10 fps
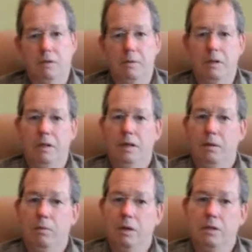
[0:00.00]
I mean,
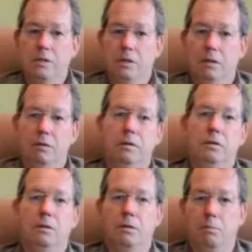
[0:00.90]
one could say,
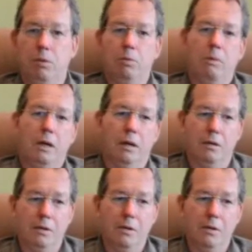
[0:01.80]
oh, you poor bugger,